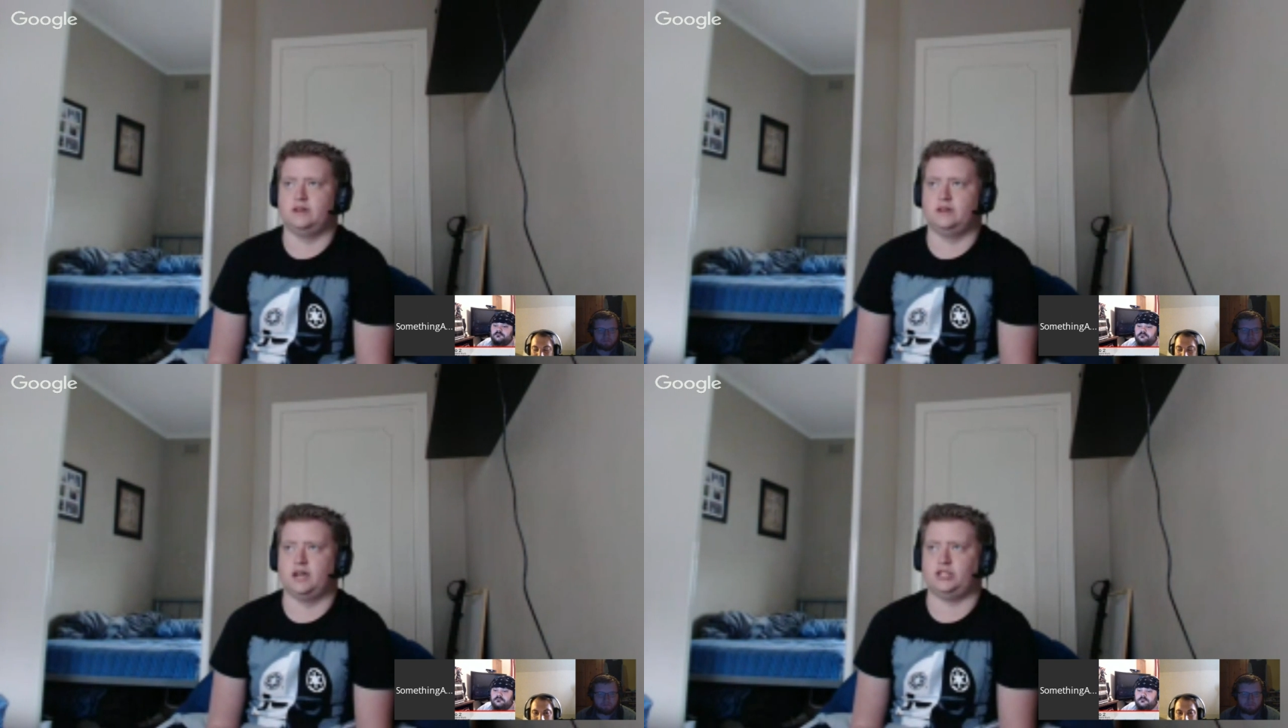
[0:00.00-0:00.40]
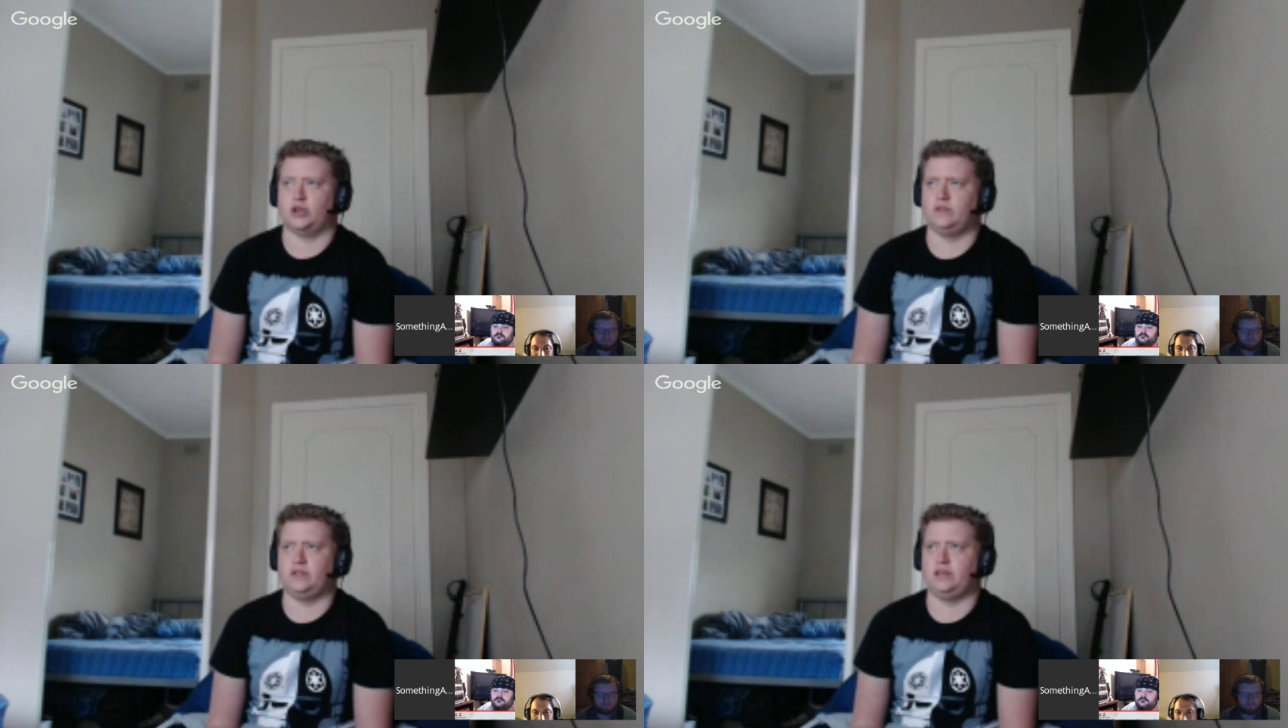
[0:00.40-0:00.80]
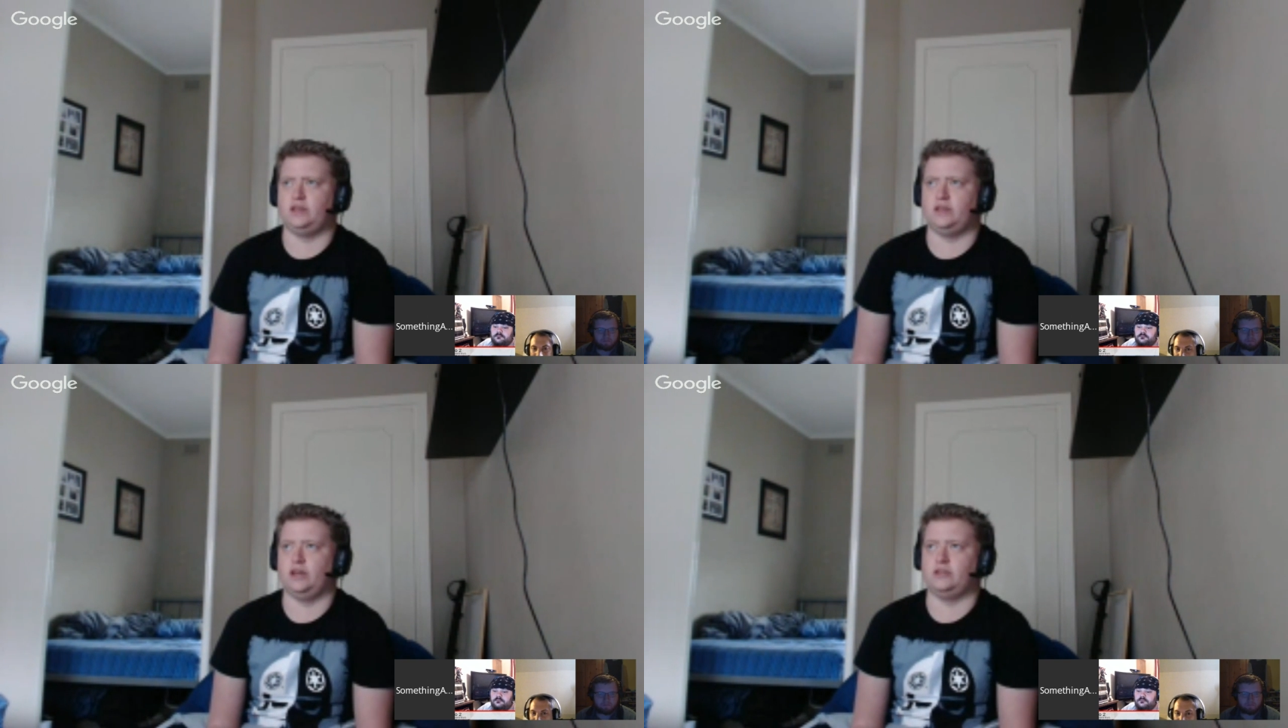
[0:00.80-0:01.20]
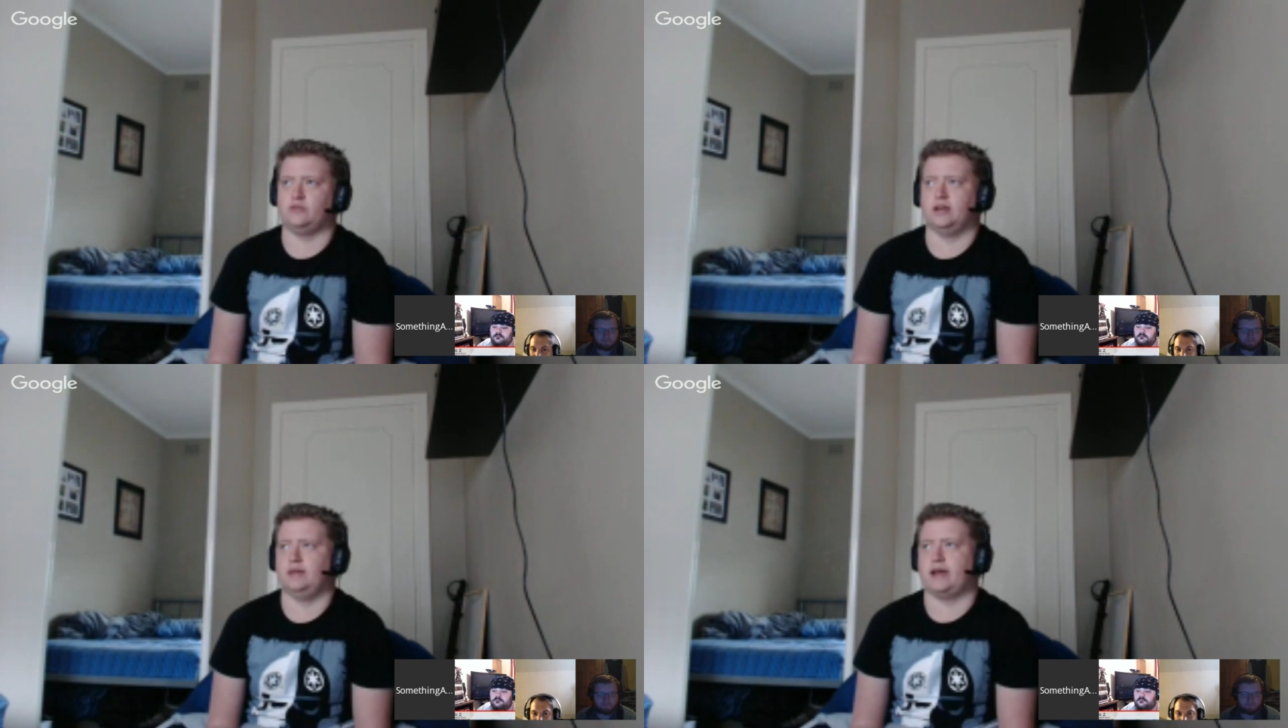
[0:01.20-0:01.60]
I don't think you need to
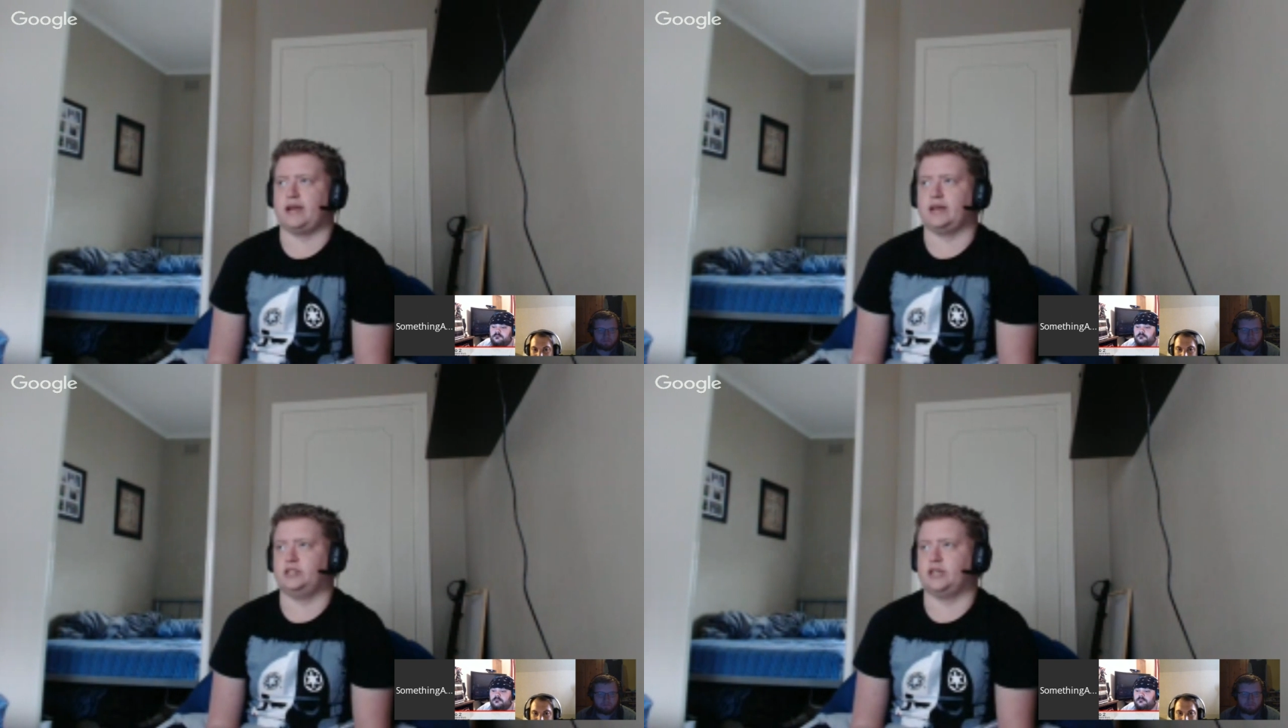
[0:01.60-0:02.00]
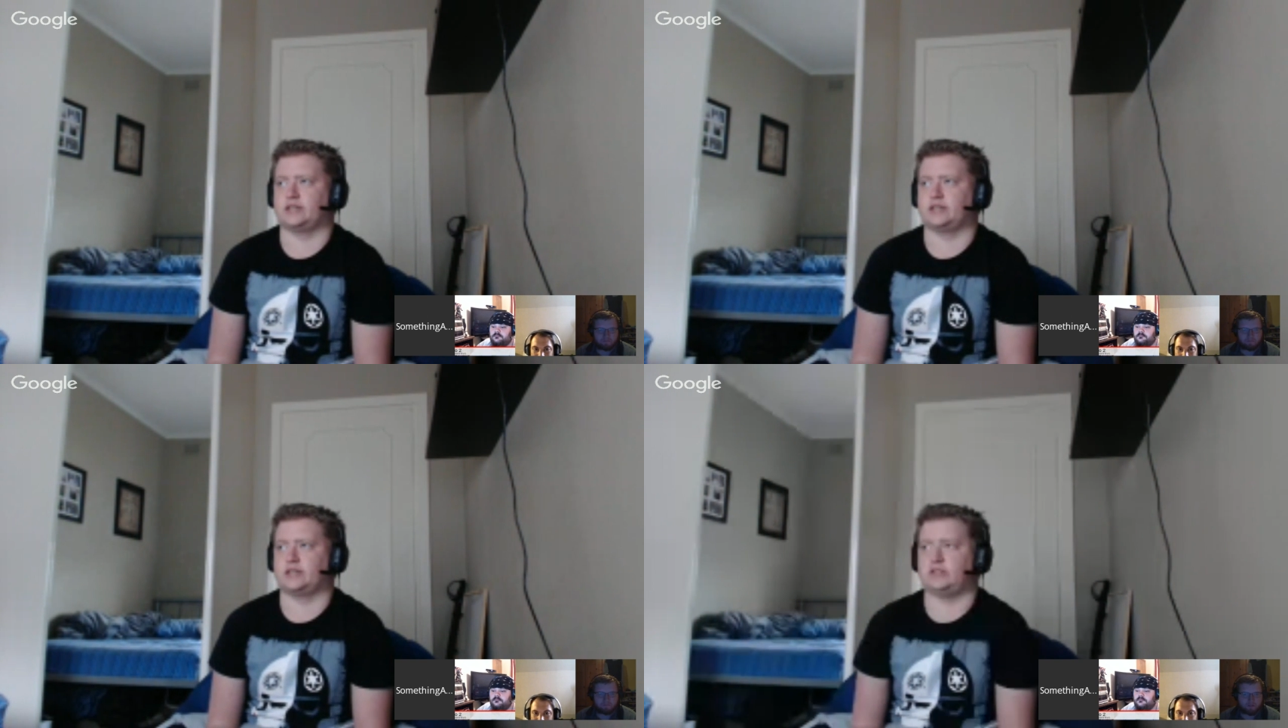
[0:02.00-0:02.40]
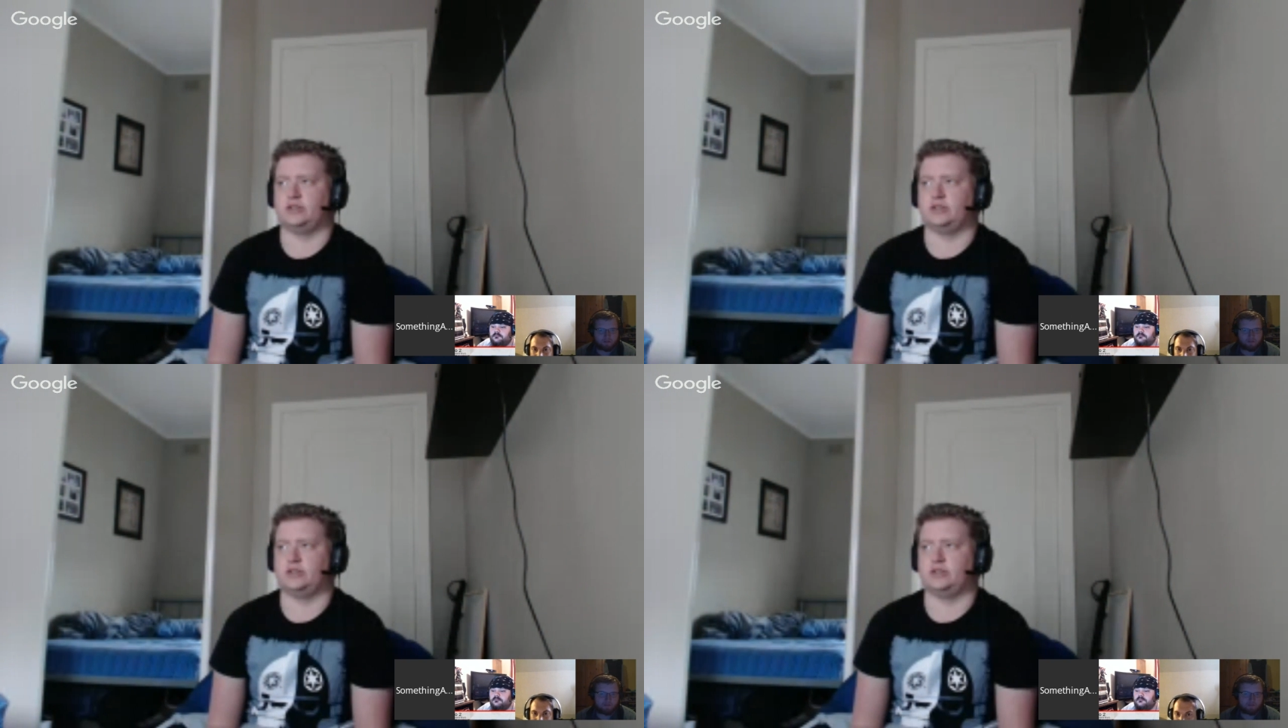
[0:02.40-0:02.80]
really make any checks to use them,